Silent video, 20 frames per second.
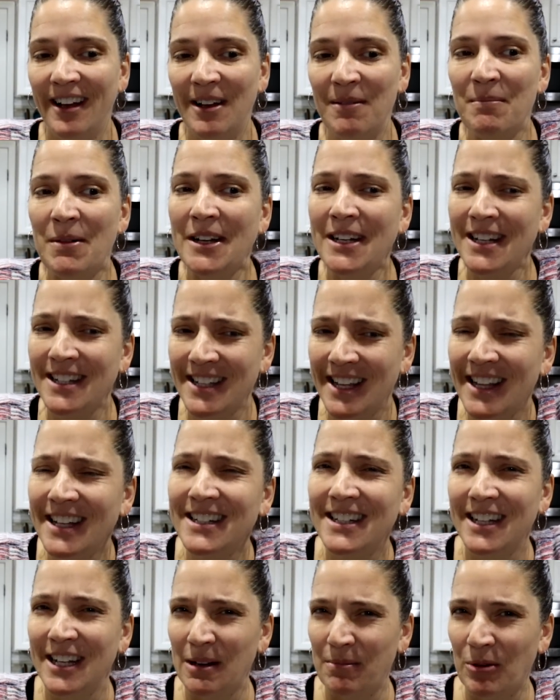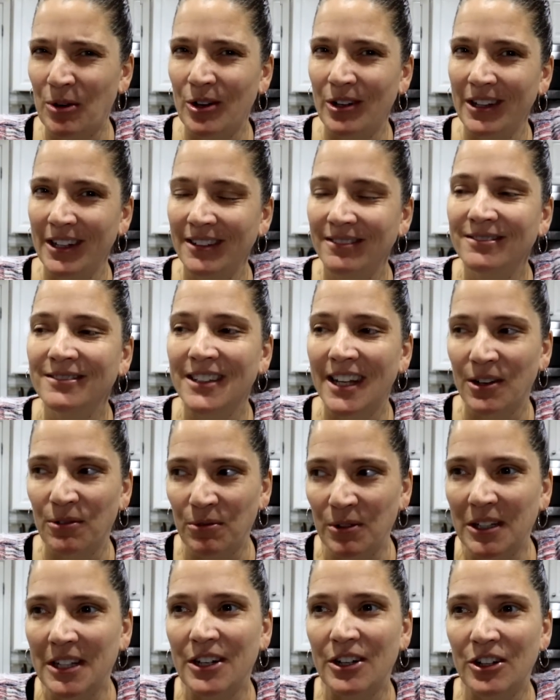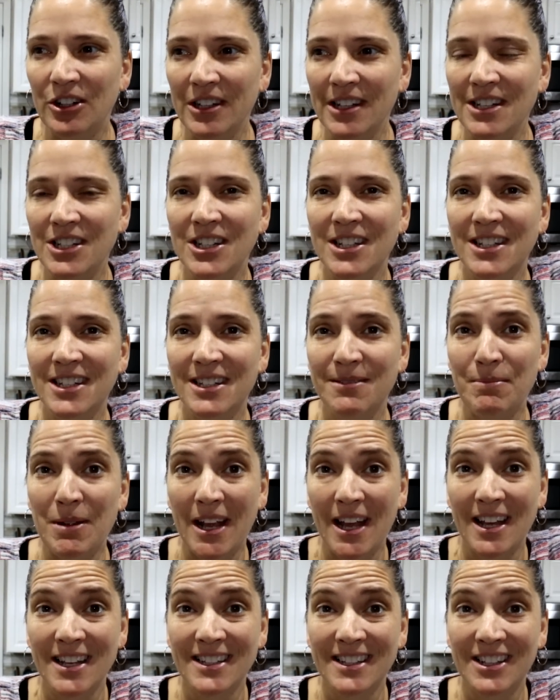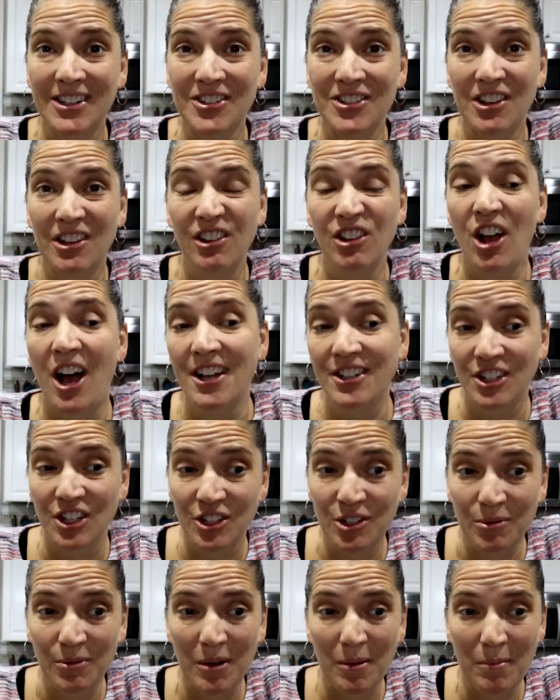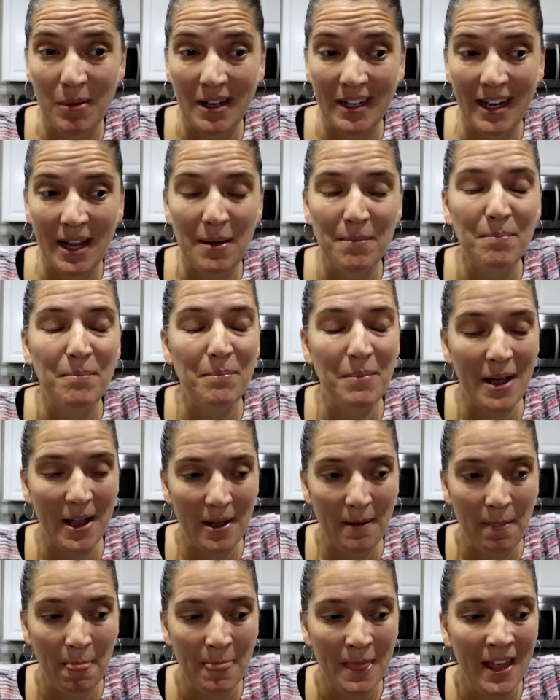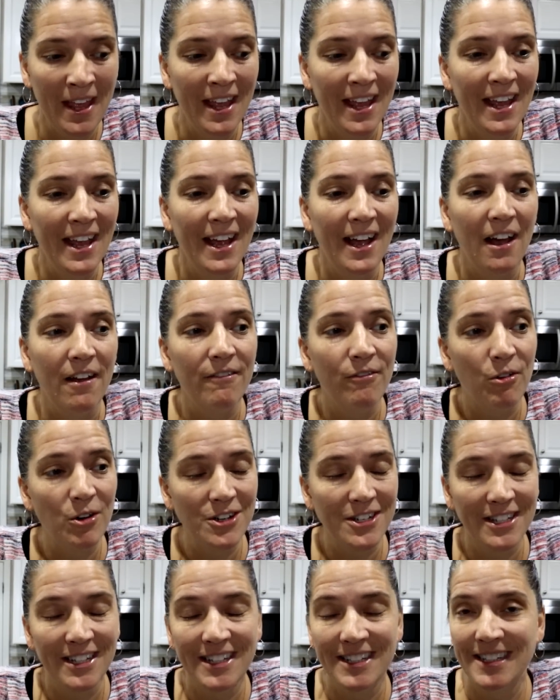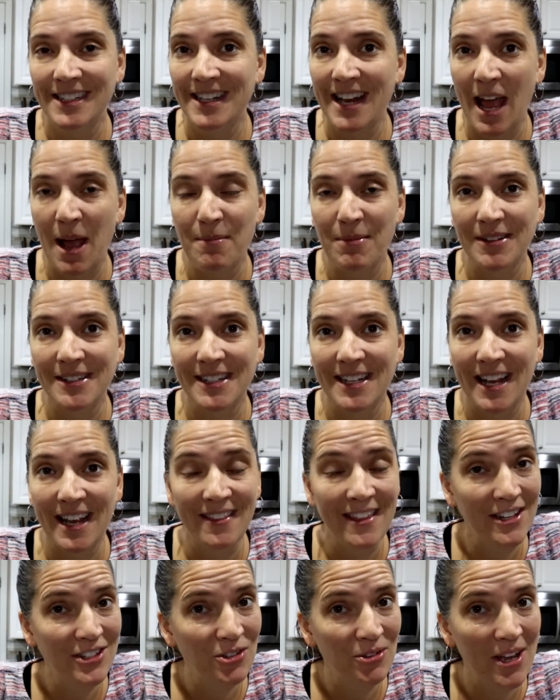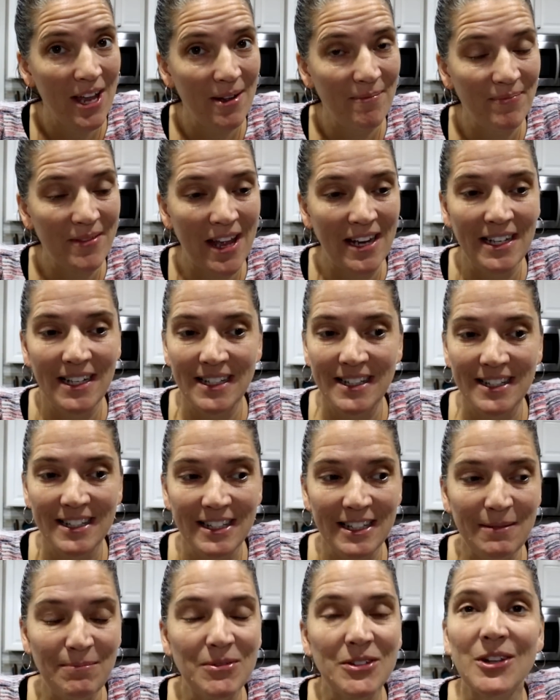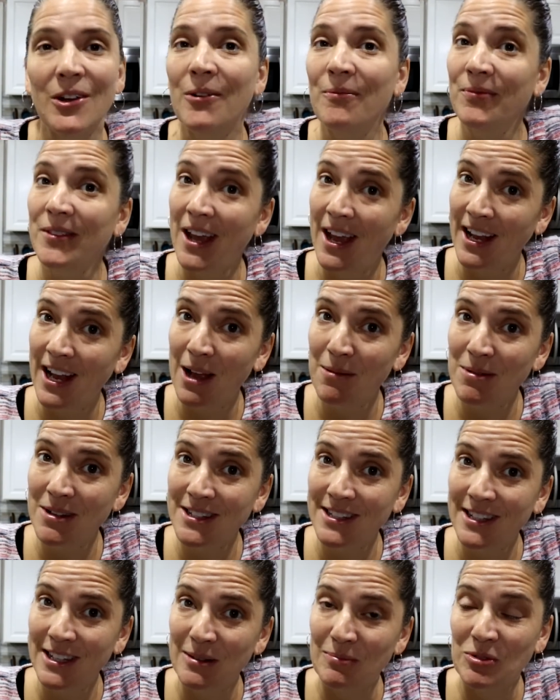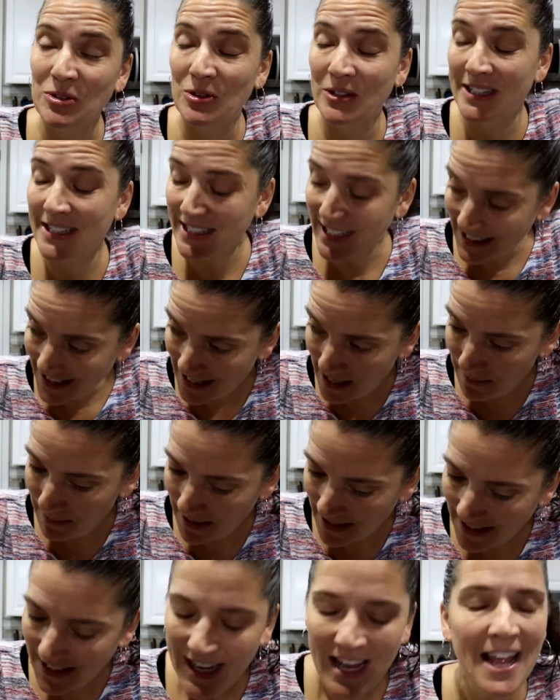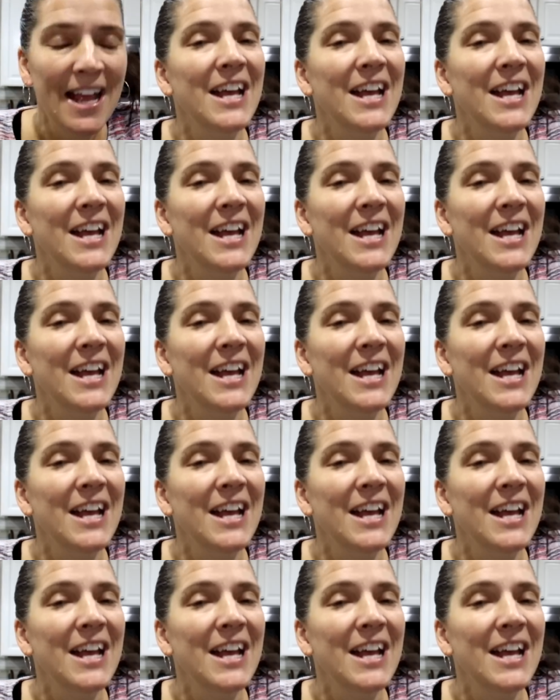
Mondays I like to get up early, like really early, just because there's a lot to do on a Monday, but unfortunately it didn't happen today, and that's okay. I needed sleep, so I got my sleep, so at least I slept in.